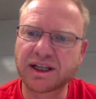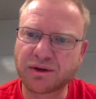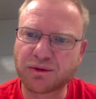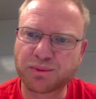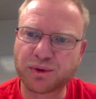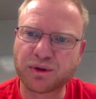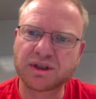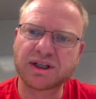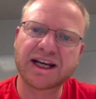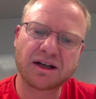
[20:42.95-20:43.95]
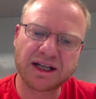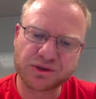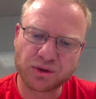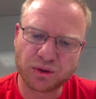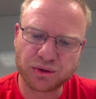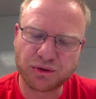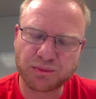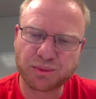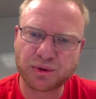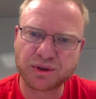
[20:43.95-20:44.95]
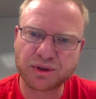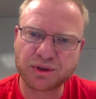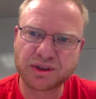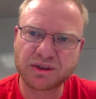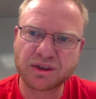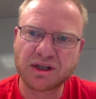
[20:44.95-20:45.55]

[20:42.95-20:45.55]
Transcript: at that report, analyze all the reports,